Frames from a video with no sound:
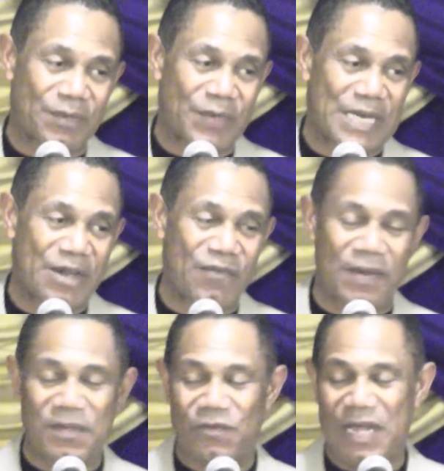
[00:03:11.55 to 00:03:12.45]
But we know
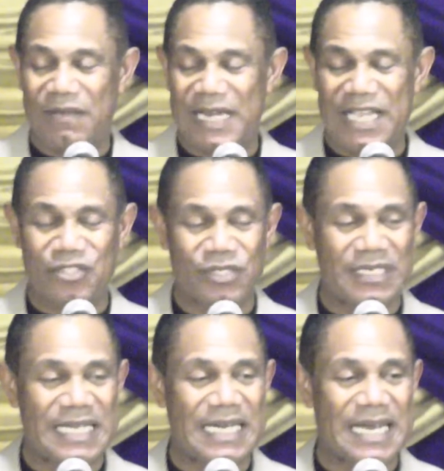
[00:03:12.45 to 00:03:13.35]
from the
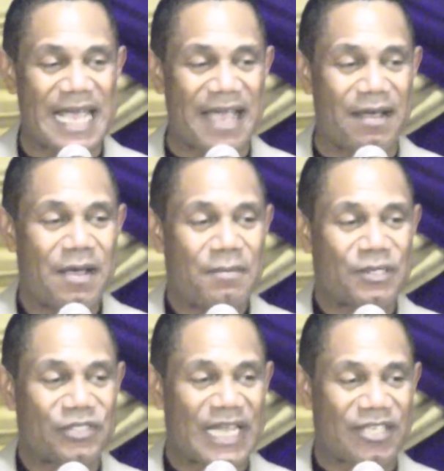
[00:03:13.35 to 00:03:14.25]
Revelation he didn't have
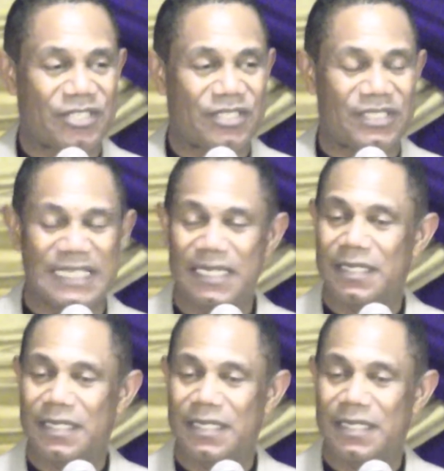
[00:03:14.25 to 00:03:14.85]
possessions.